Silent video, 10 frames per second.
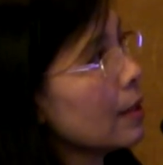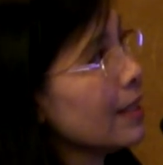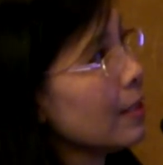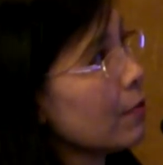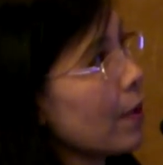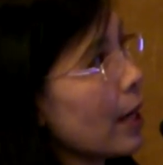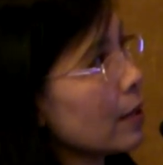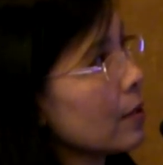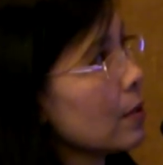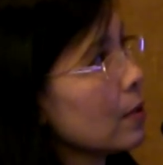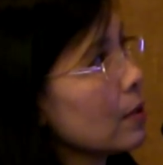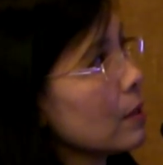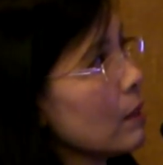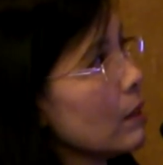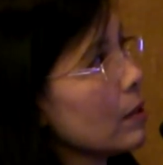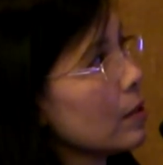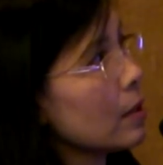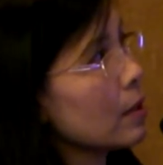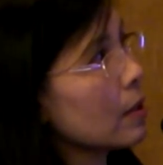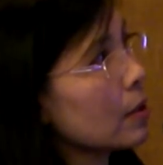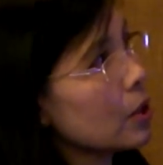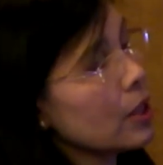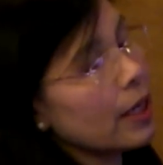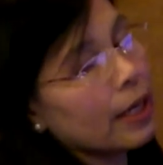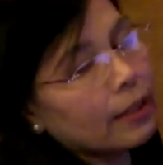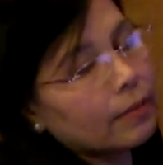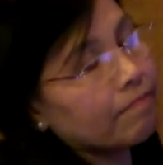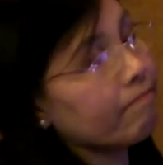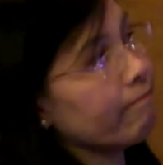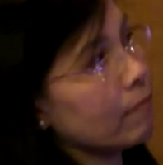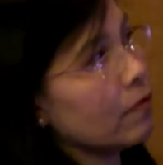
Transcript: risk factors is the curtain,